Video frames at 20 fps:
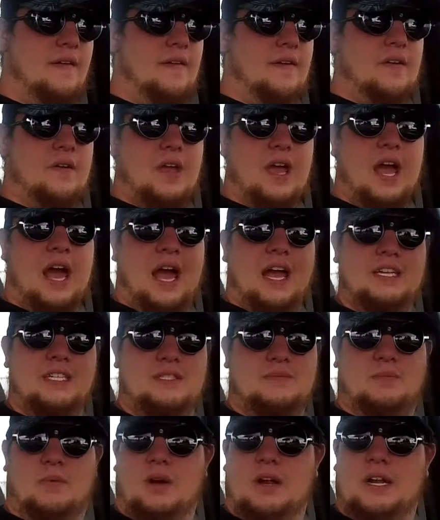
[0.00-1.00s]
yeah, I
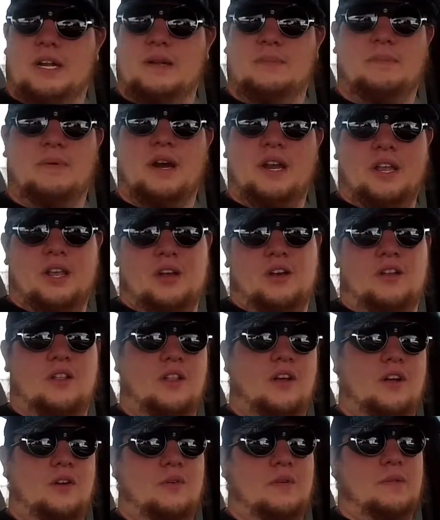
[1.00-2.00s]
just wanted to bring y'all
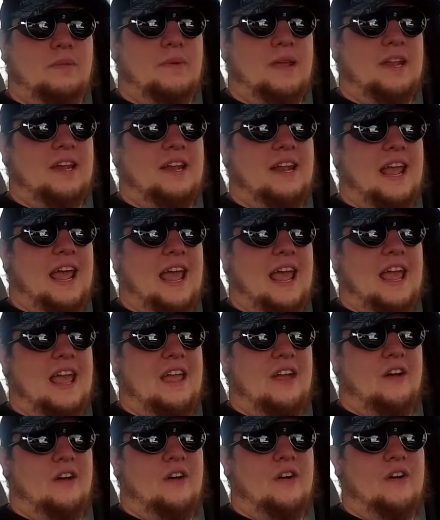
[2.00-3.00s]
along with me today
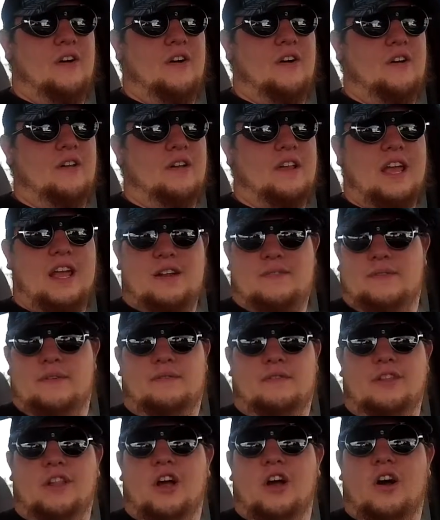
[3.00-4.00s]
on kind of a
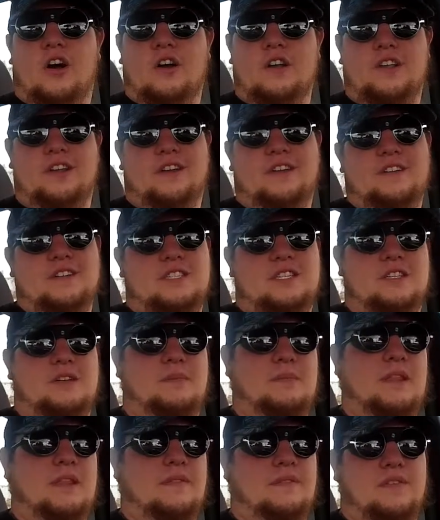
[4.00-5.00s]
vlog. You know, this is going
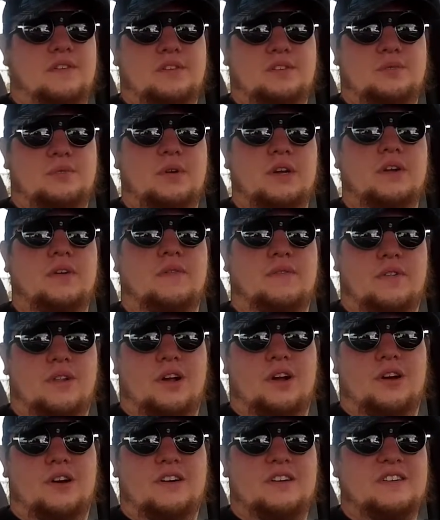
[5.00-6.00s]
to be the first real
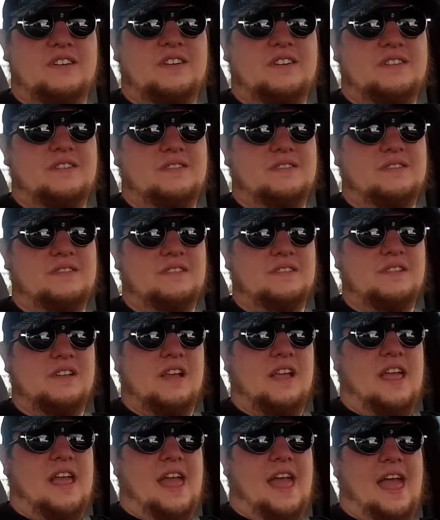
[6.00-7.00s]
vlog,
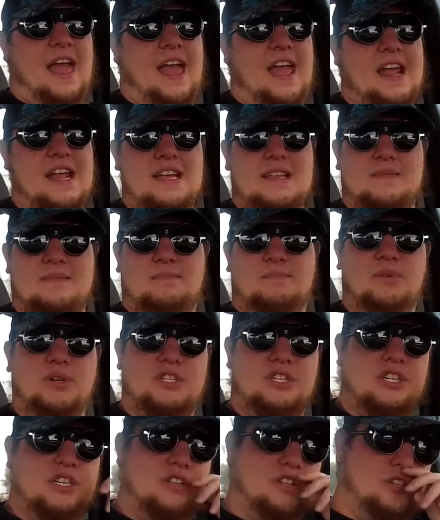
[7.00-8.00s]
and put
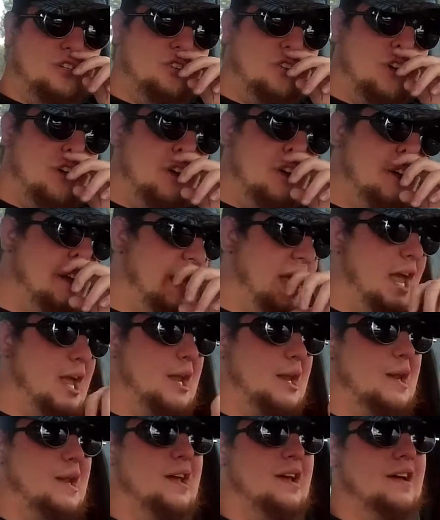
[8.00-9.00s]
you in the truck
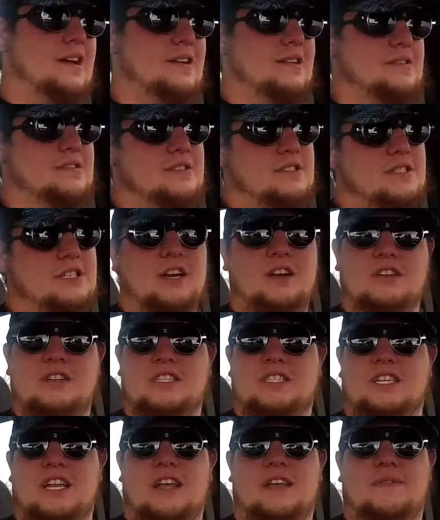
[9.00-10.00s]
and you know,
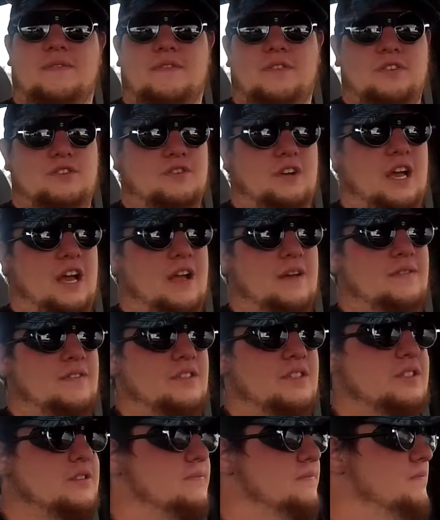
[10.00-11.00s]
just take you for a drive
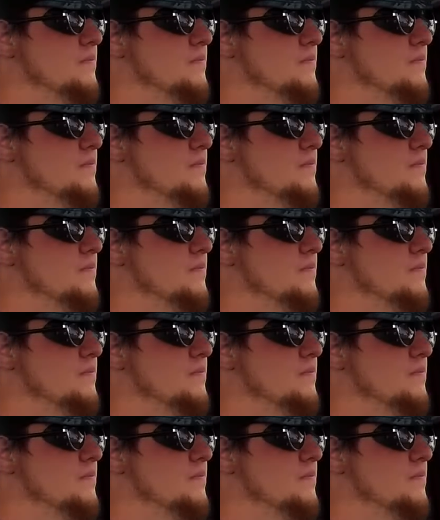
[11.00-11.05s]
and just